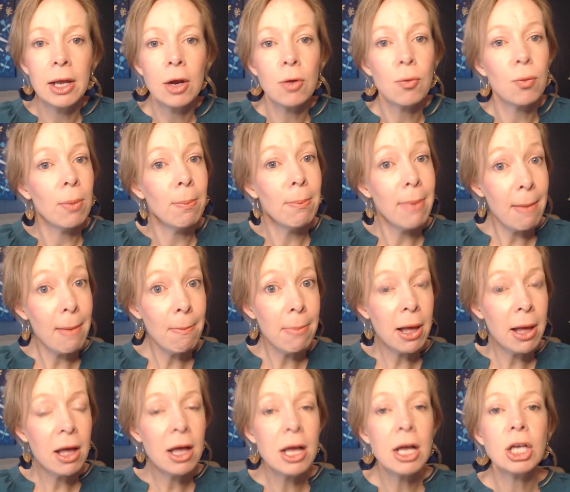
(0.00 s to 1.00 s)

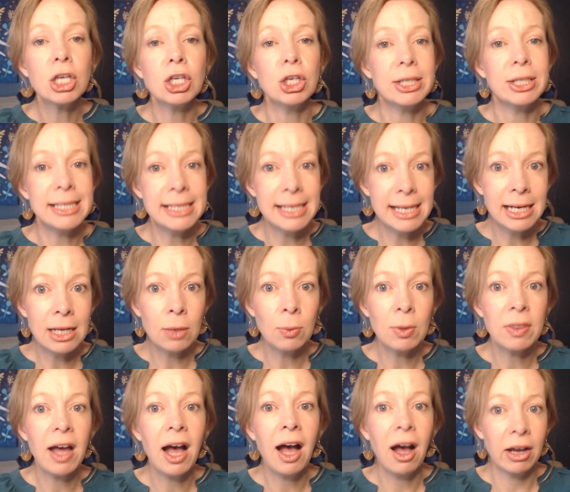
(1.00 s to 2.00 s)
remember you're dealing
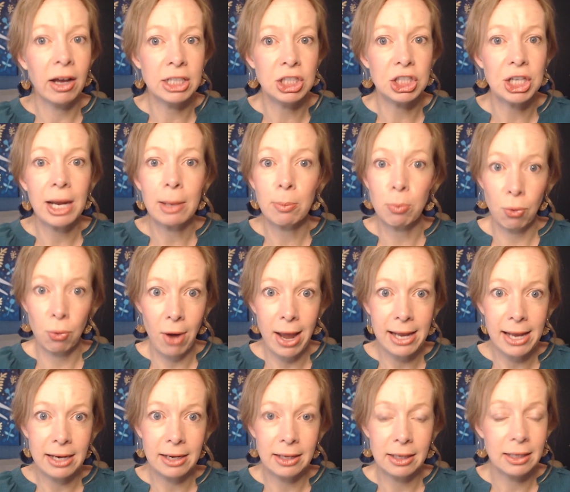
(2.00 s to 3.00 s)
with a hijacked
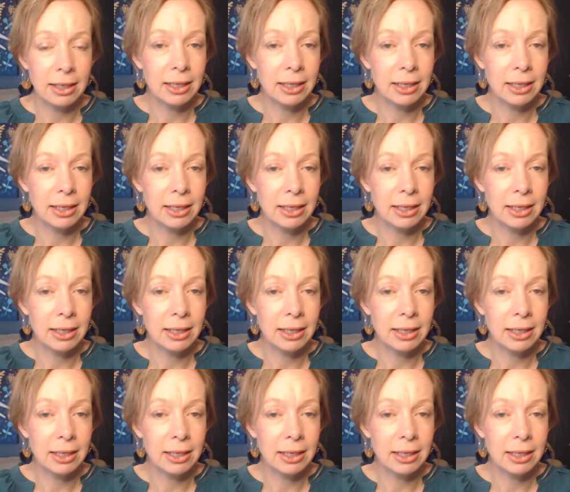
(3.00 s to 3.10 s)
brain.